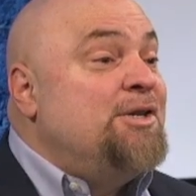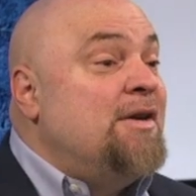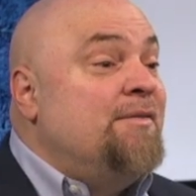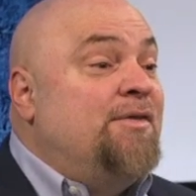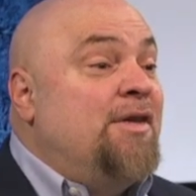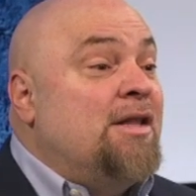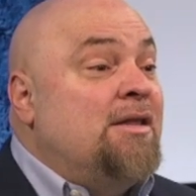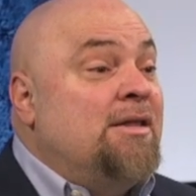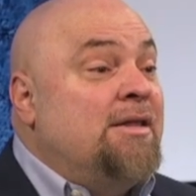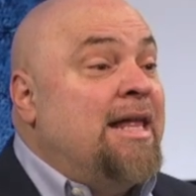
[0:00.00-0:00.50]
of
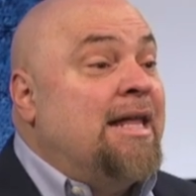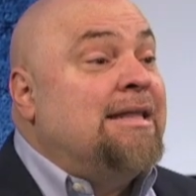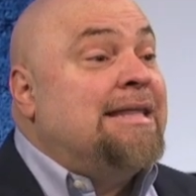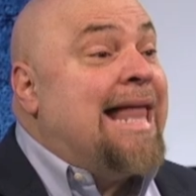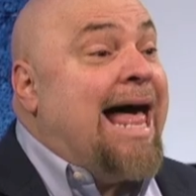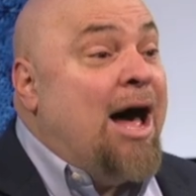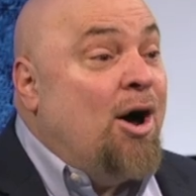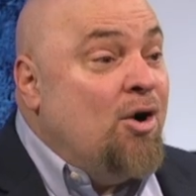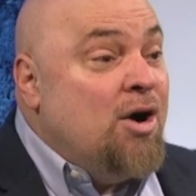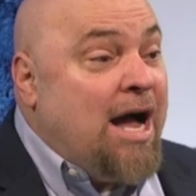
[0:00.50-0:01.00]
the, the
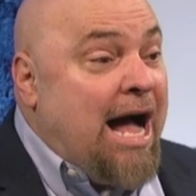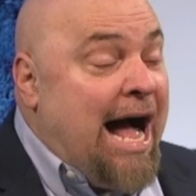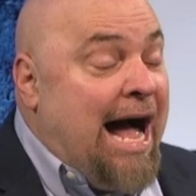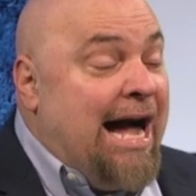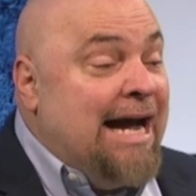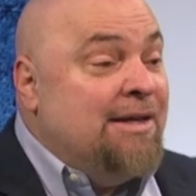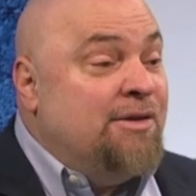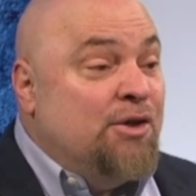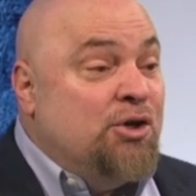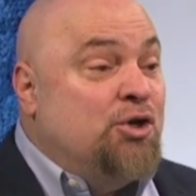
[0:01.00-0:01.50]

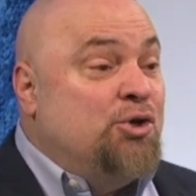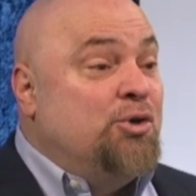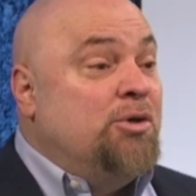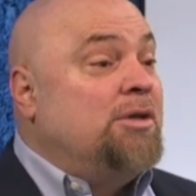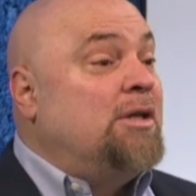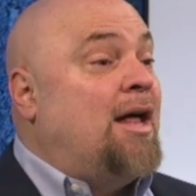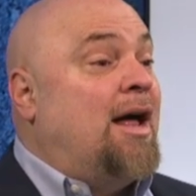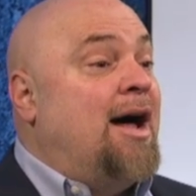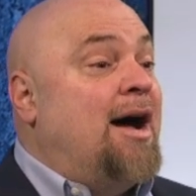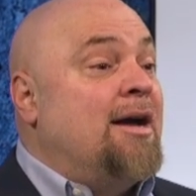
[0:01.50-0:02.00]
Laogai, the
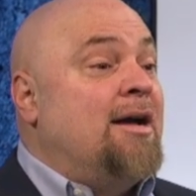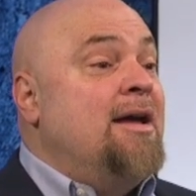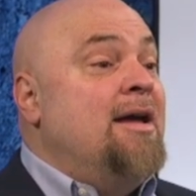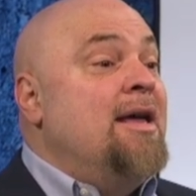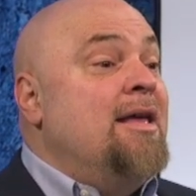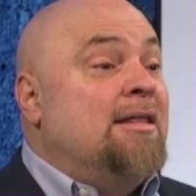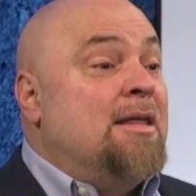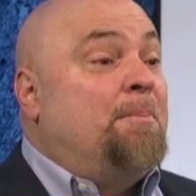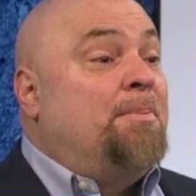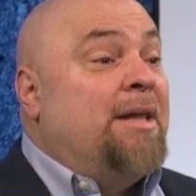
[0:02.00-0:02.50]
Gulag,
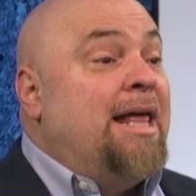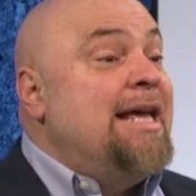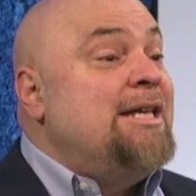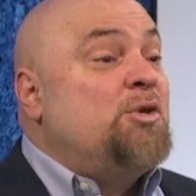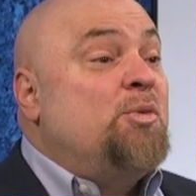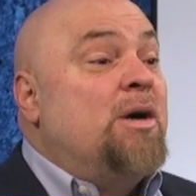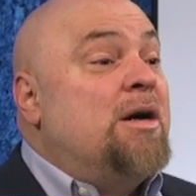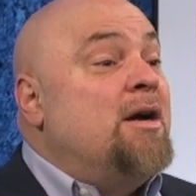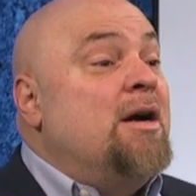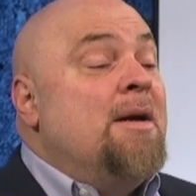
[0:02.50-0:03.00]
the place
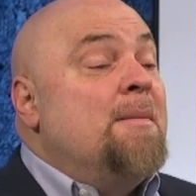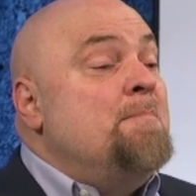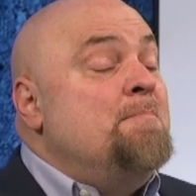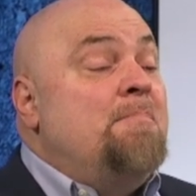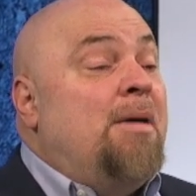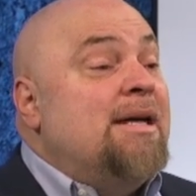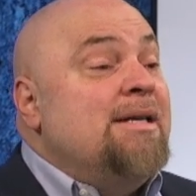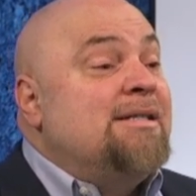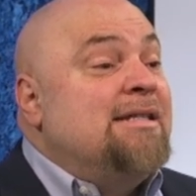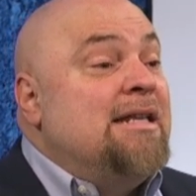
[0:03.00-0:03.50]
where
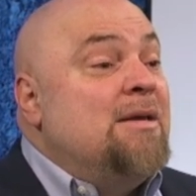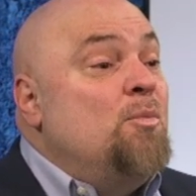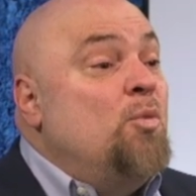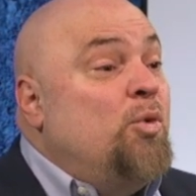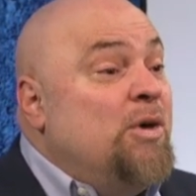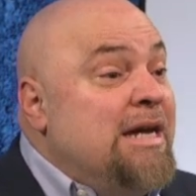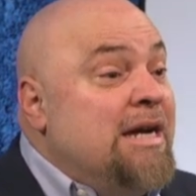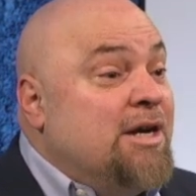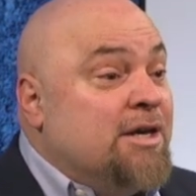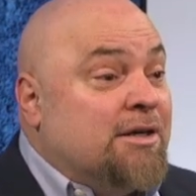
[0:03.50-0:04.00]
Muslim
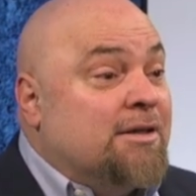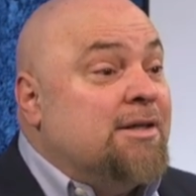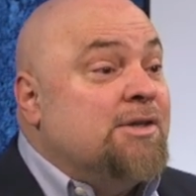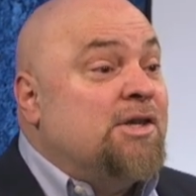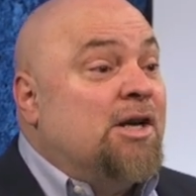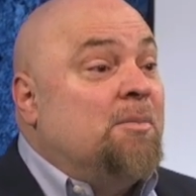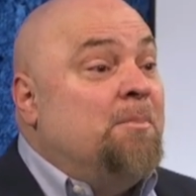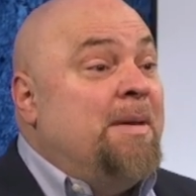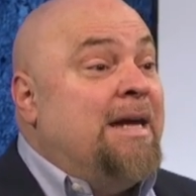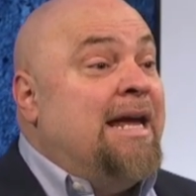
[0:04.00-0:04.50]
Uyghurs
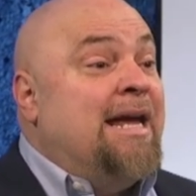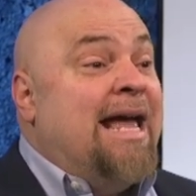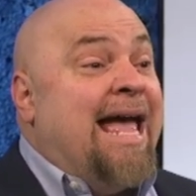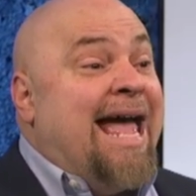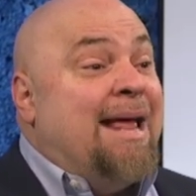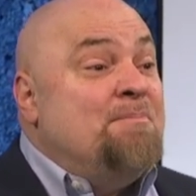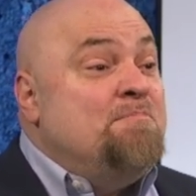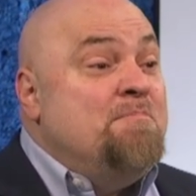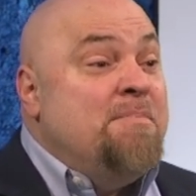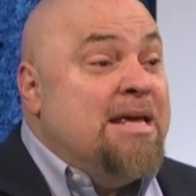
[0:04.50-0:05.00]
are being,
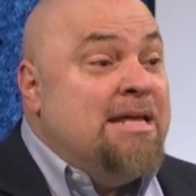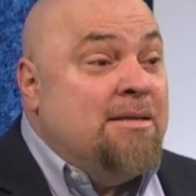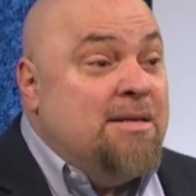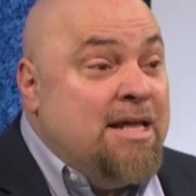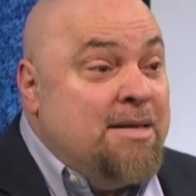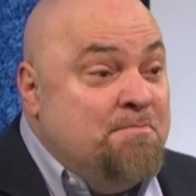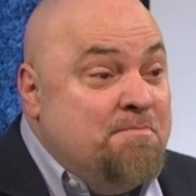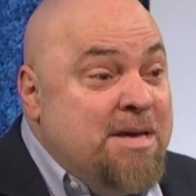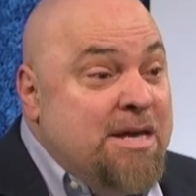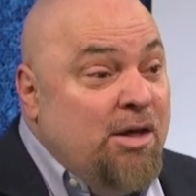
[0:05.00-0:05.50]
at, in
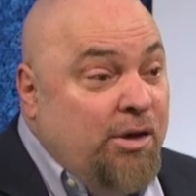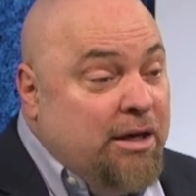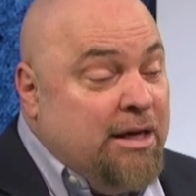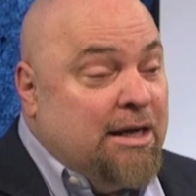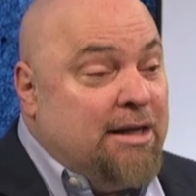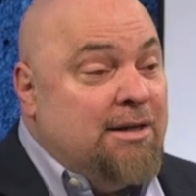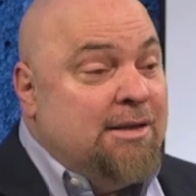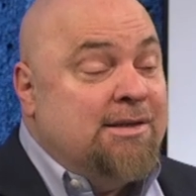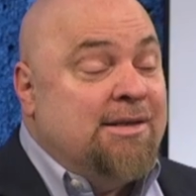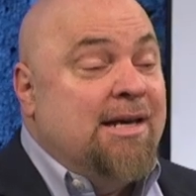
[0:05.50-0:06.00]
the
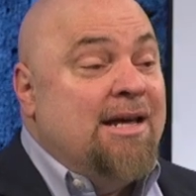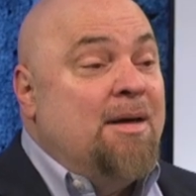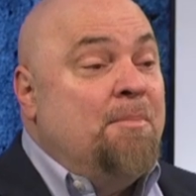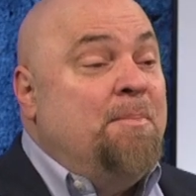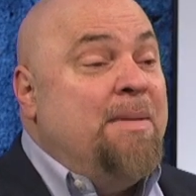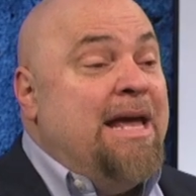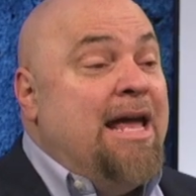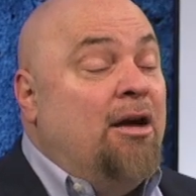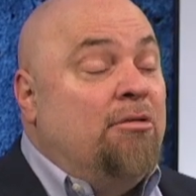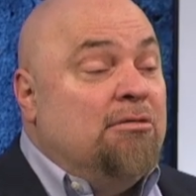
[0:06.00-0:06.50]
millions,
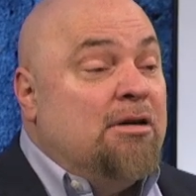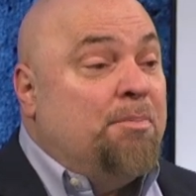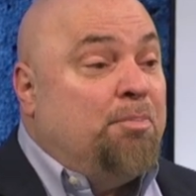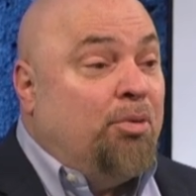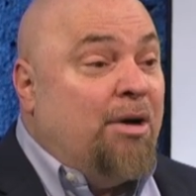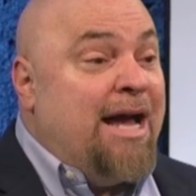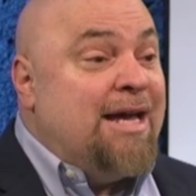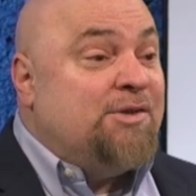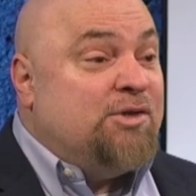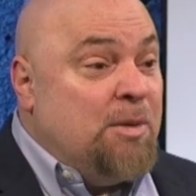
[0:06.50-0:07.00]
being
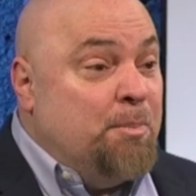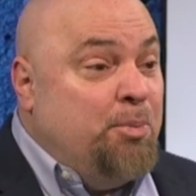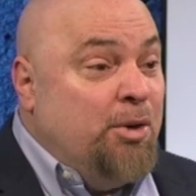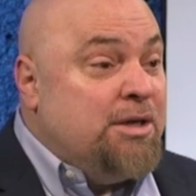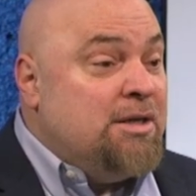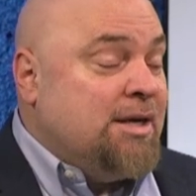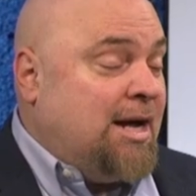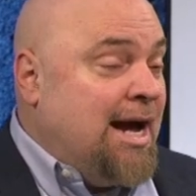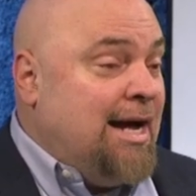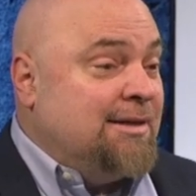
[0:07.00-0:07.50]
repressed and
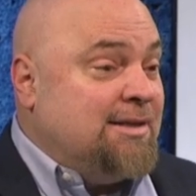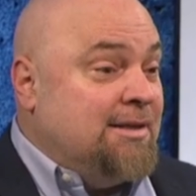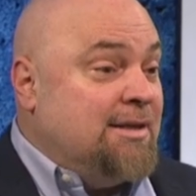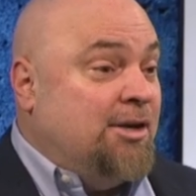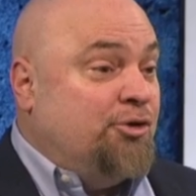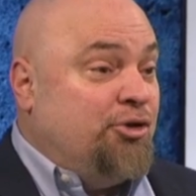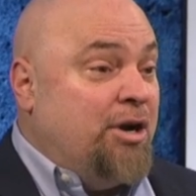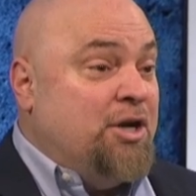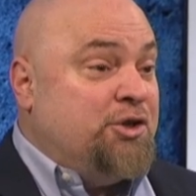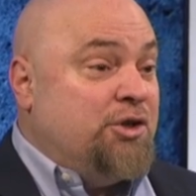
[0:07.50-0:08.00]
put in
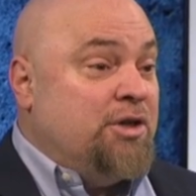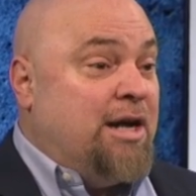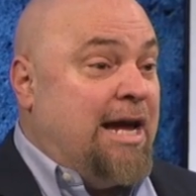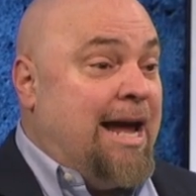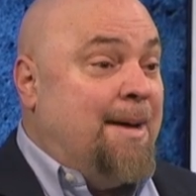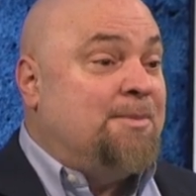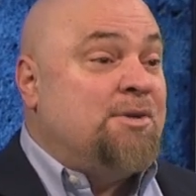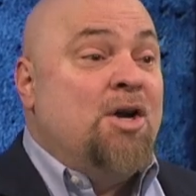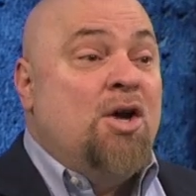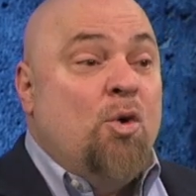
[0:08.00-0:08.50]
concentration
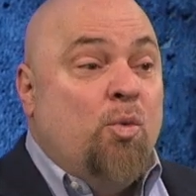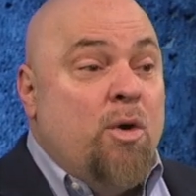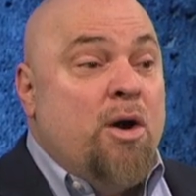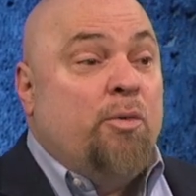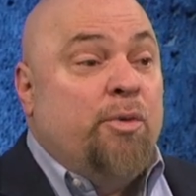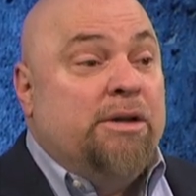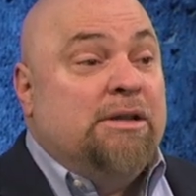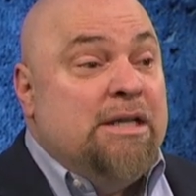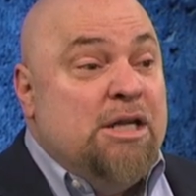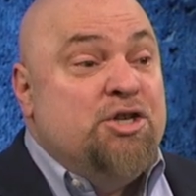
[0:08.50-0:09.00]
camps, where
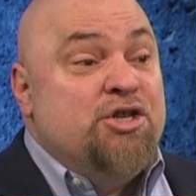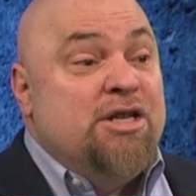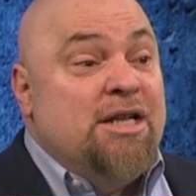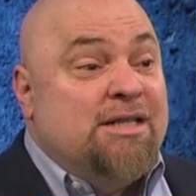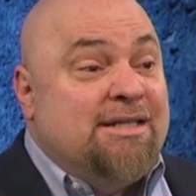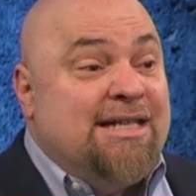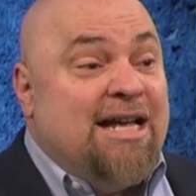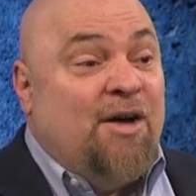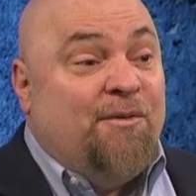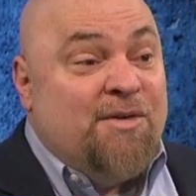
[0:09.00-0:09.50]
religion
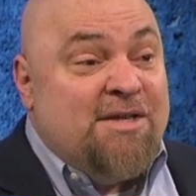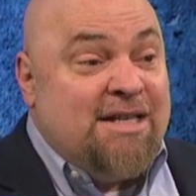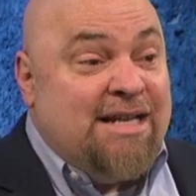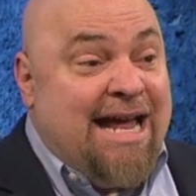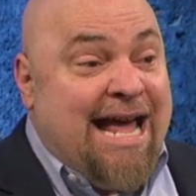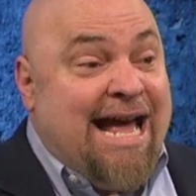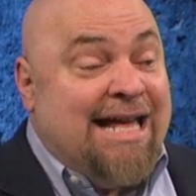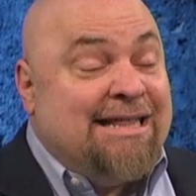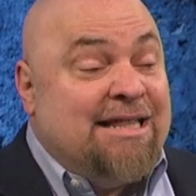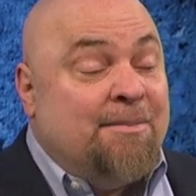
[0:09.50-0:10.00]
itself is
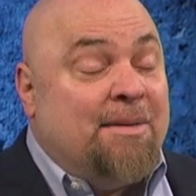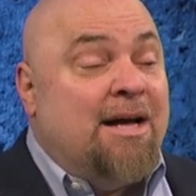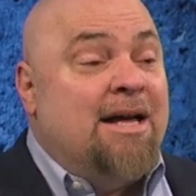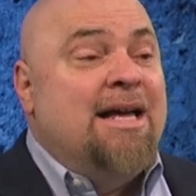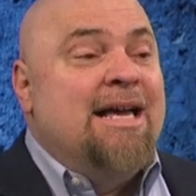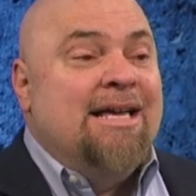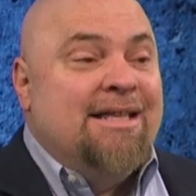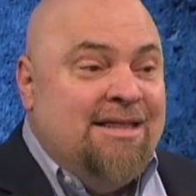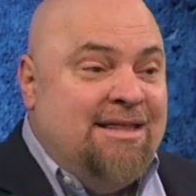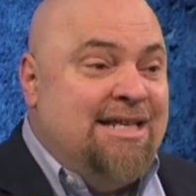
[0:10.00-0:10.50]
anathema.
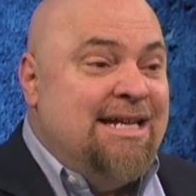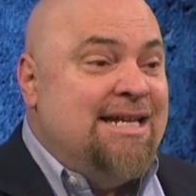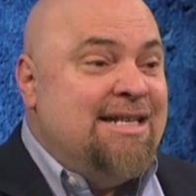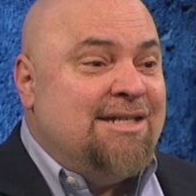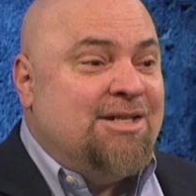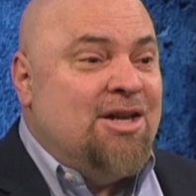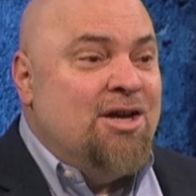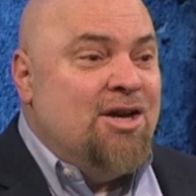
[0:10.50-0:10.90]
This,